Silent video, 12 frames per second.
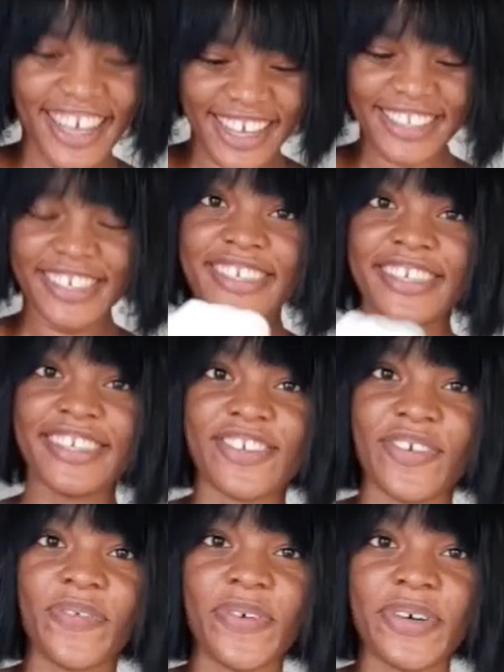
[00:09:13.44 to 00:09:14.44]
This is
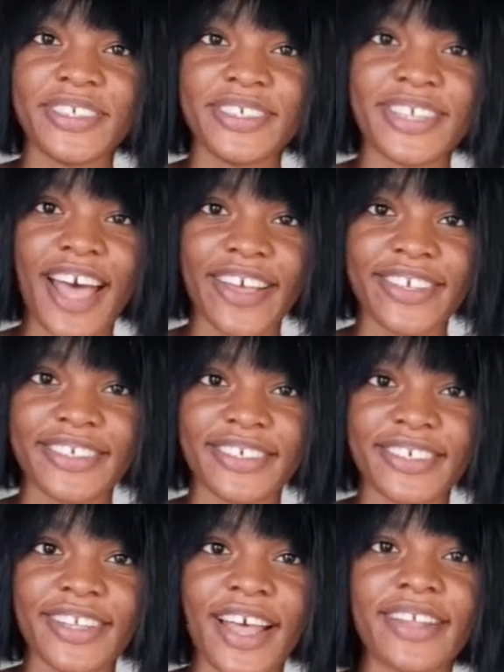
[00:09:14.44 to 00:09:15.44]
your fondant
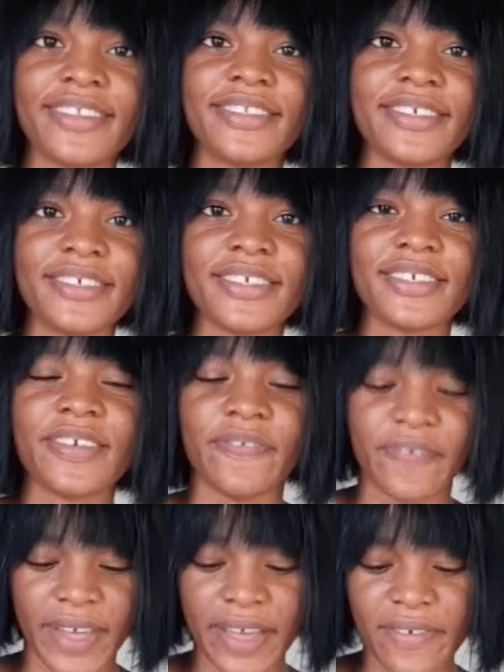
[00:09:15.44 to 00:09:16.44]
icing, and this is a
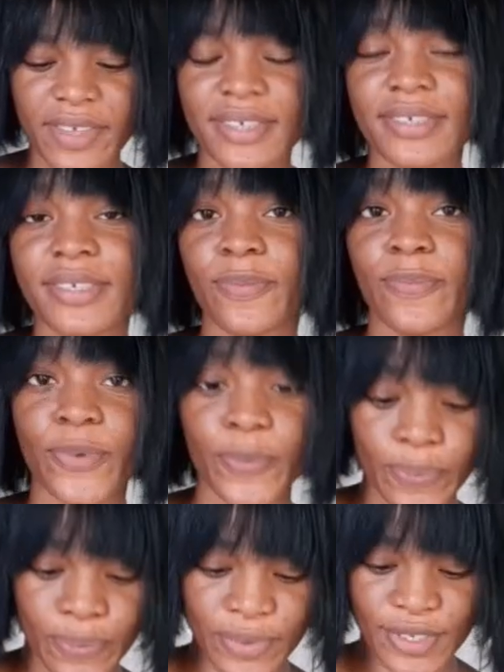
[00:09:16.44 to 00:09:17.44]
very simple
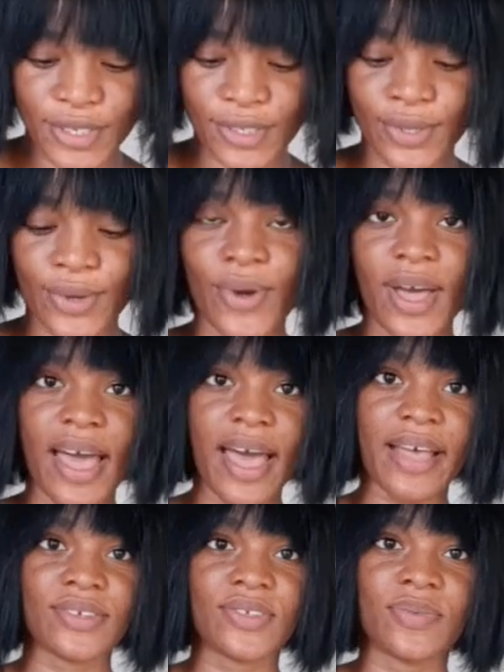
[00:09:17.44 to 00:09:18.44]
procedure
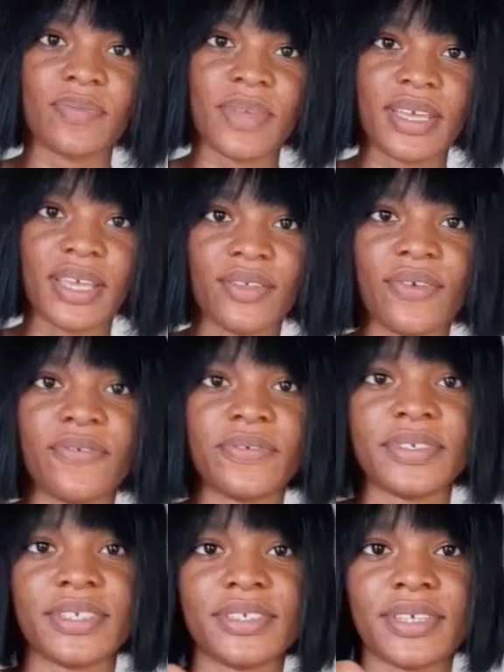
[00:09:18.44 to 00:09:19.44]
as to making your
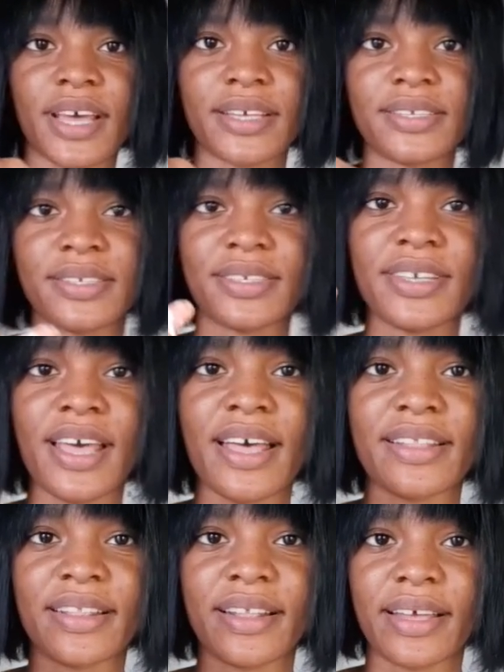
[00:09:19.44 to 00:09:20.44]
fondant icing. See how
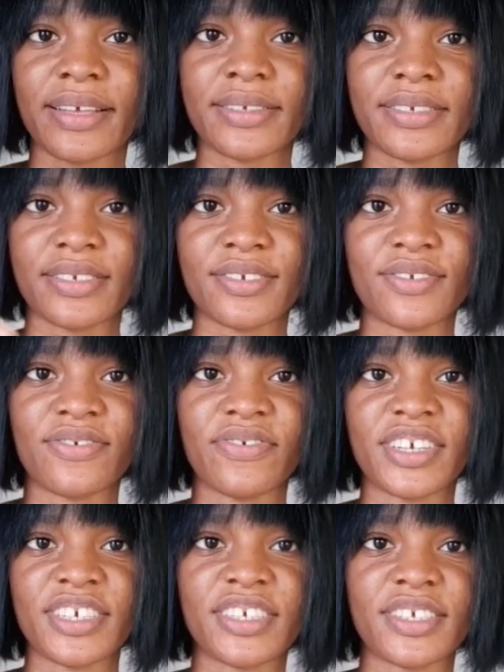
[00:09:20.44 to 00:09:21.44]
nice and
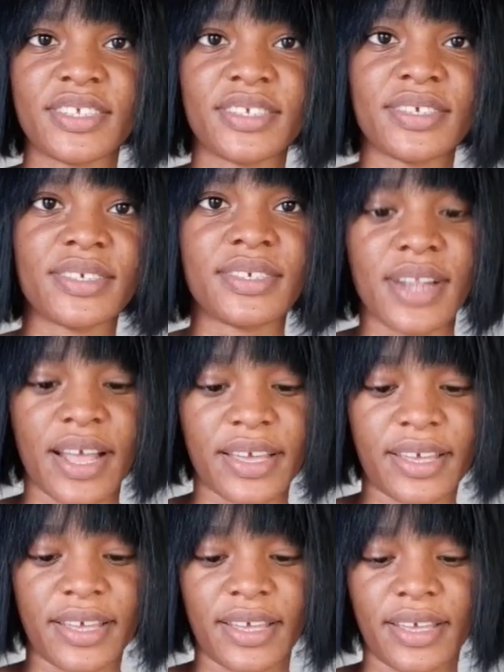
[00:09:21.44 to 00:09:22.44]
stretchy it is.
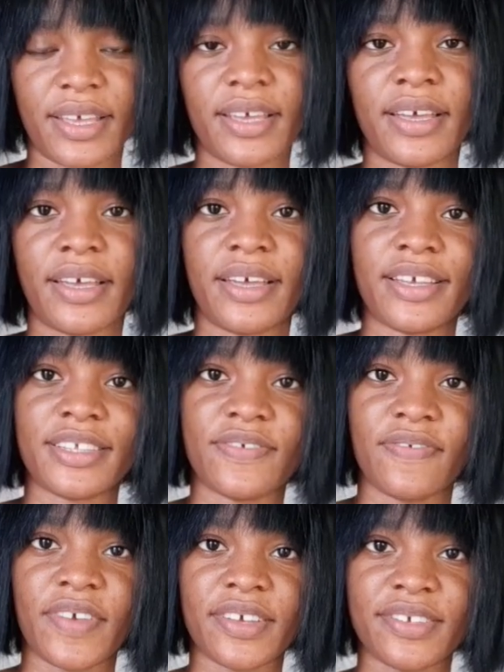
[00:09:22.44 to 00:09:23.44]
Like, it's
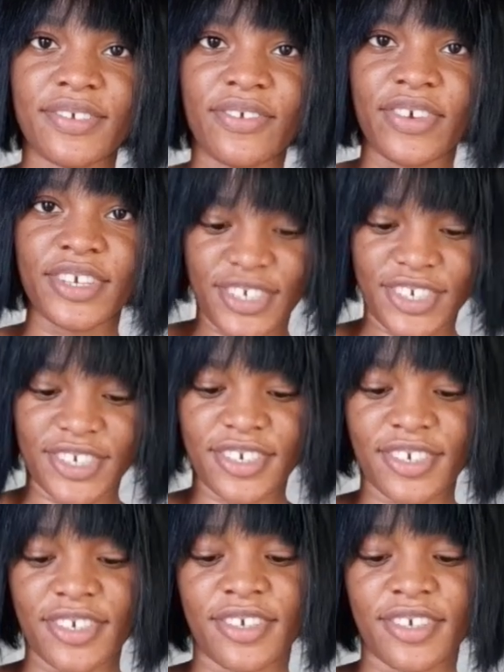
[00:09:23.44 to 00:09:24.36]
very stretchy.